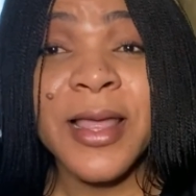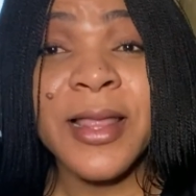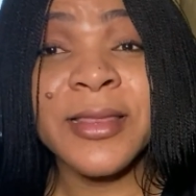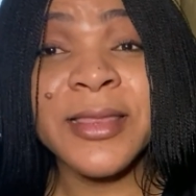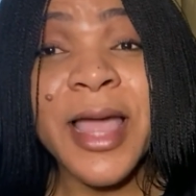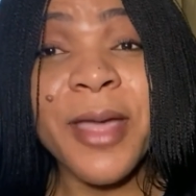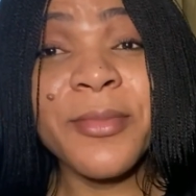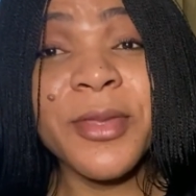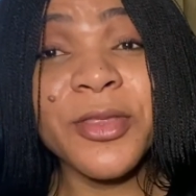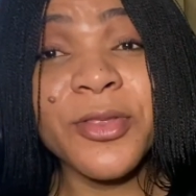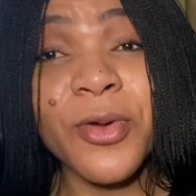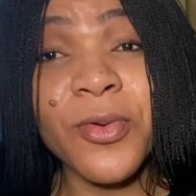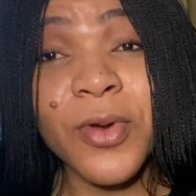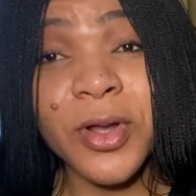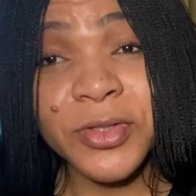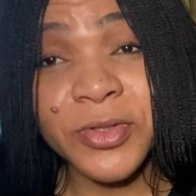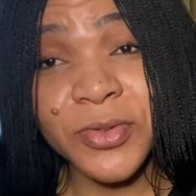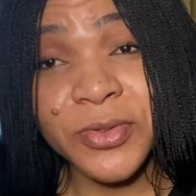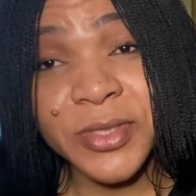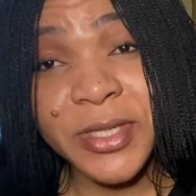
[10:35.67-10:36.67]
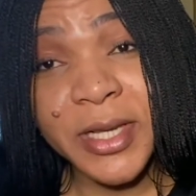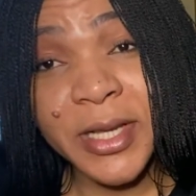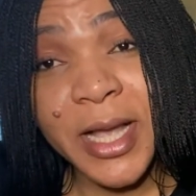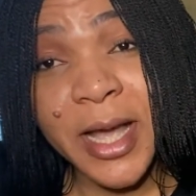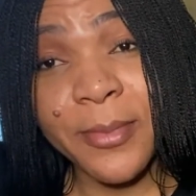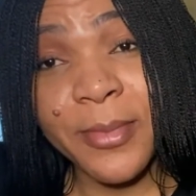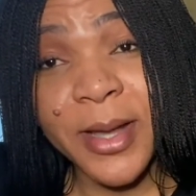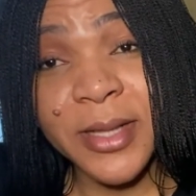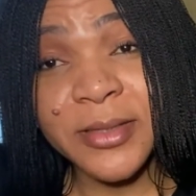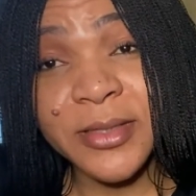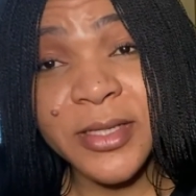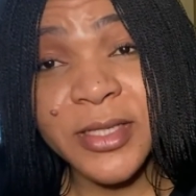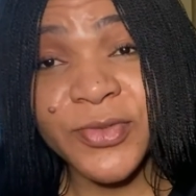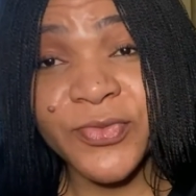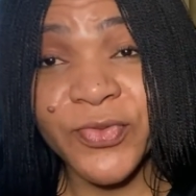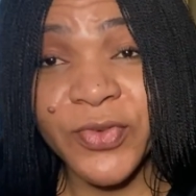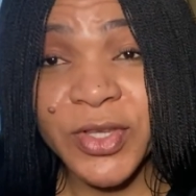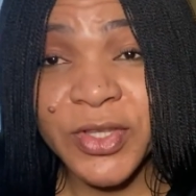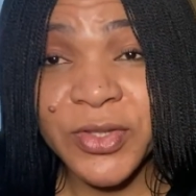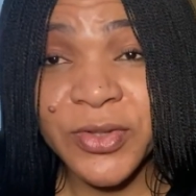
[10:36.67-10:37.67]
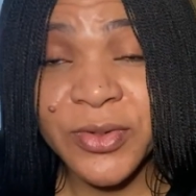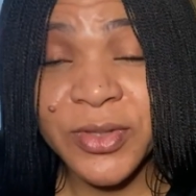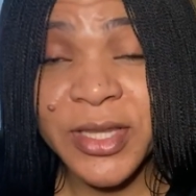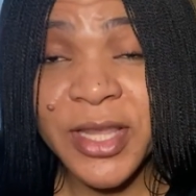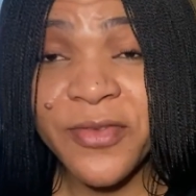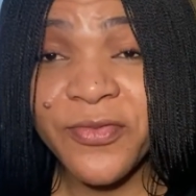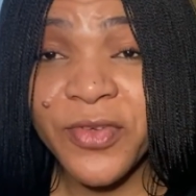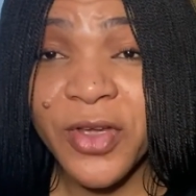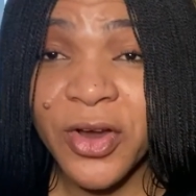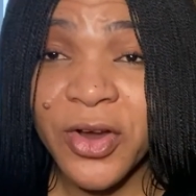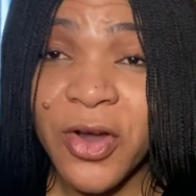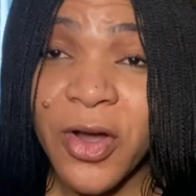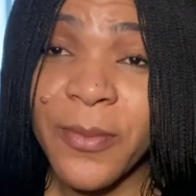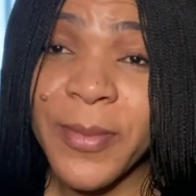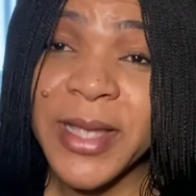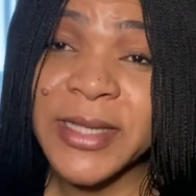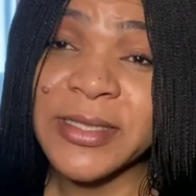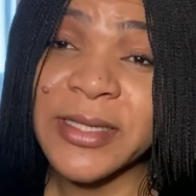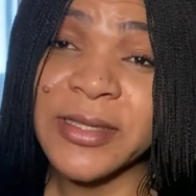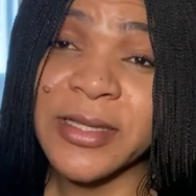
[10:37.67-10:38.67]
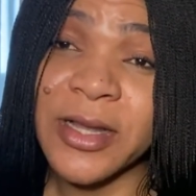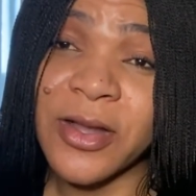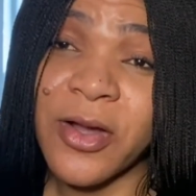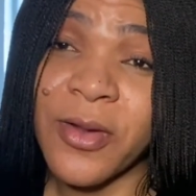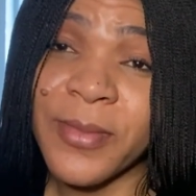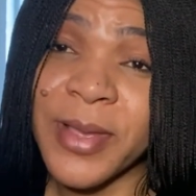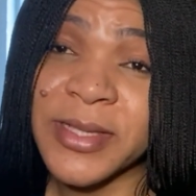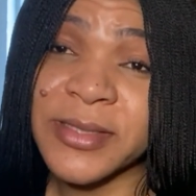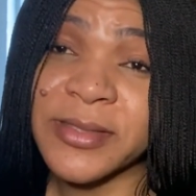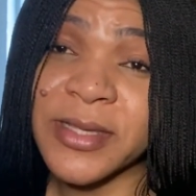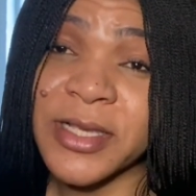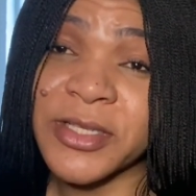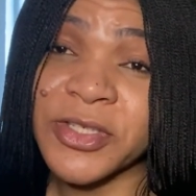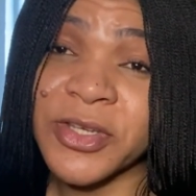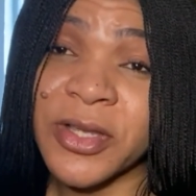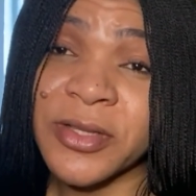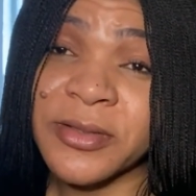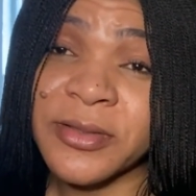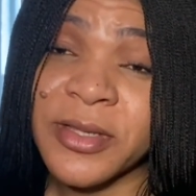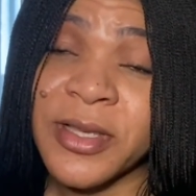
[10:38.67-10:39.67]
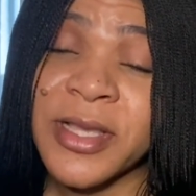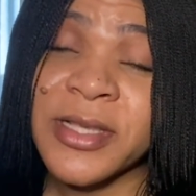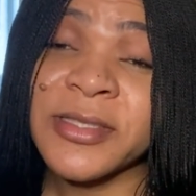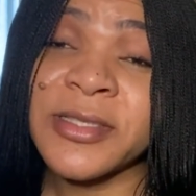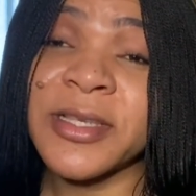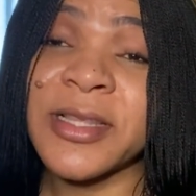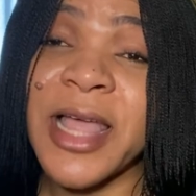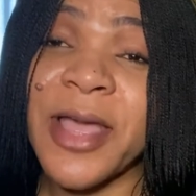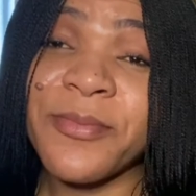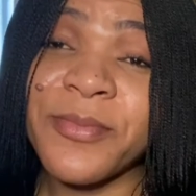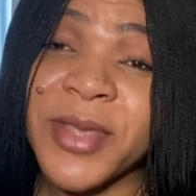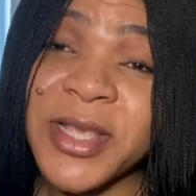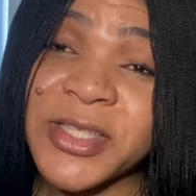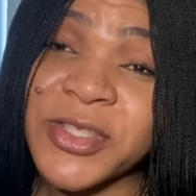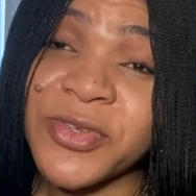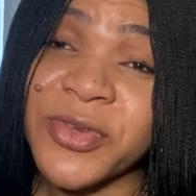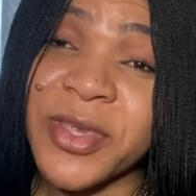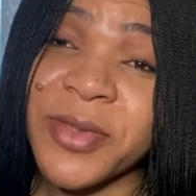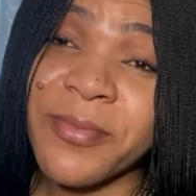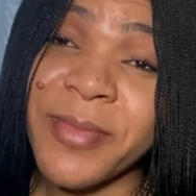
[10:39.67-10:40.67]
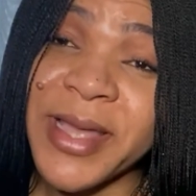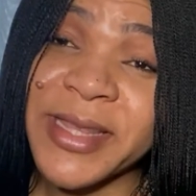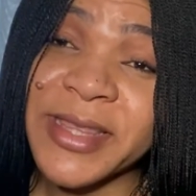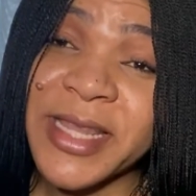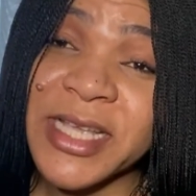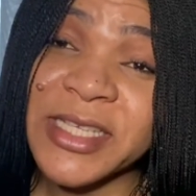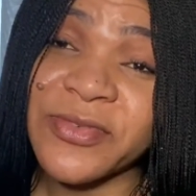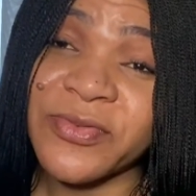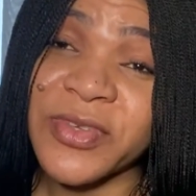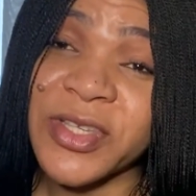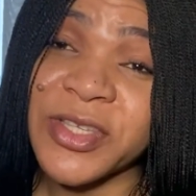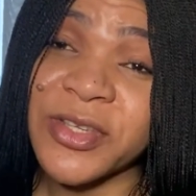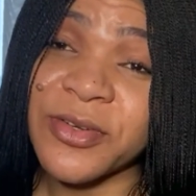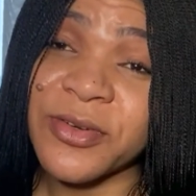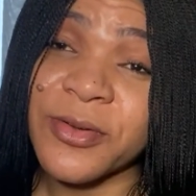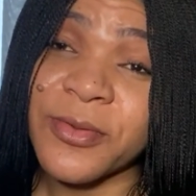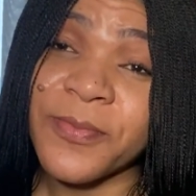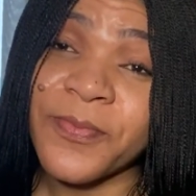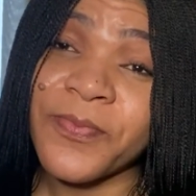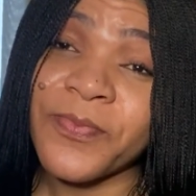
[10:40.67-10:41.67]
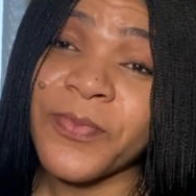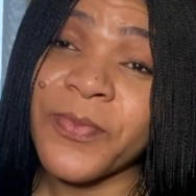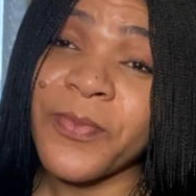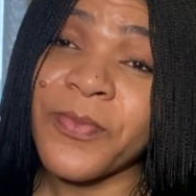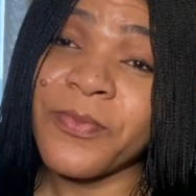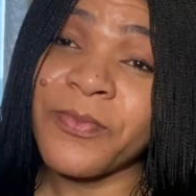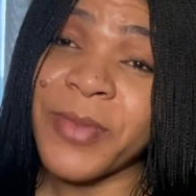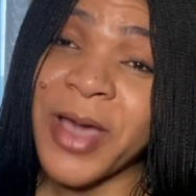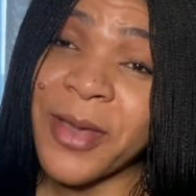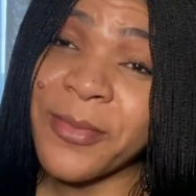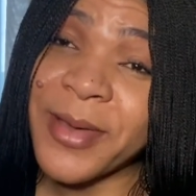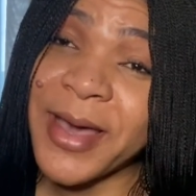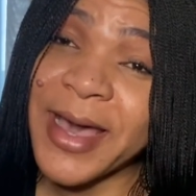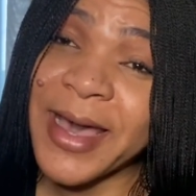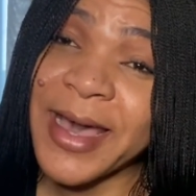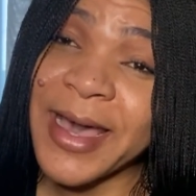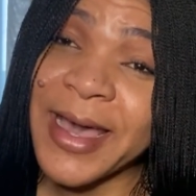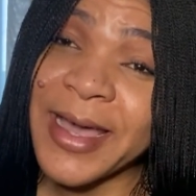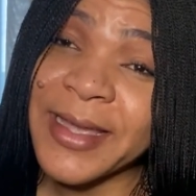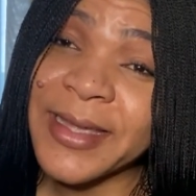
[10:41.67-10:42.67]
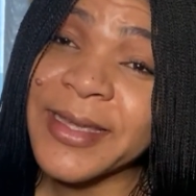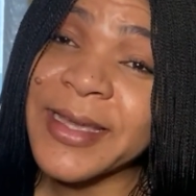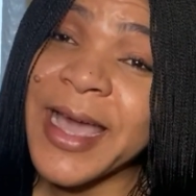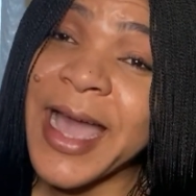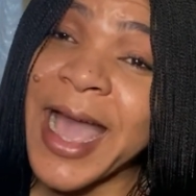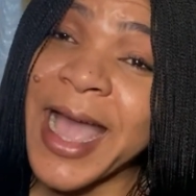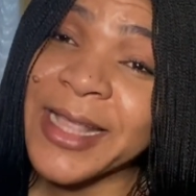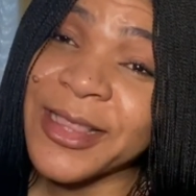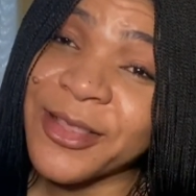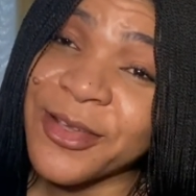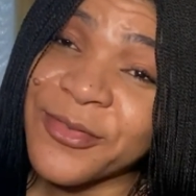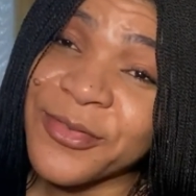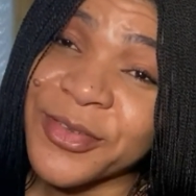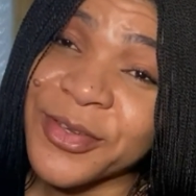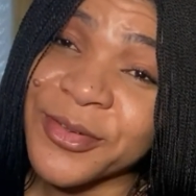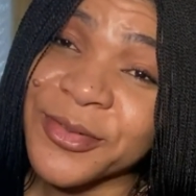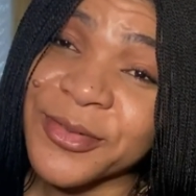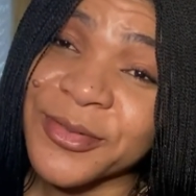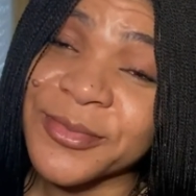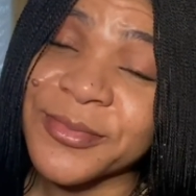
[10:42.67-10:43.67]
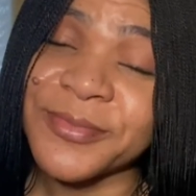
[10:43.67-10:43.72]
Let me know what you think about this video. Leave your comment in the comment section till I meet you in my next video. Bye-bye. I love you.